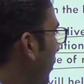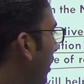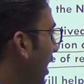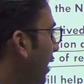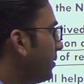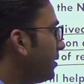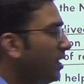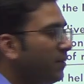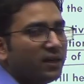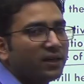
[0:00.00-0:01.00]
help
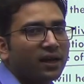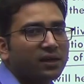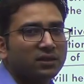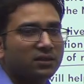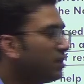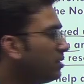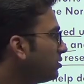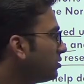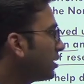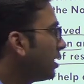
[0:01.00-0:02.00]
demilitarizing the
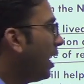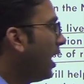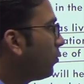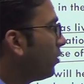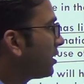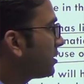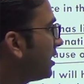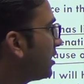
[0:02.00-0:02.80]
regions and will restrict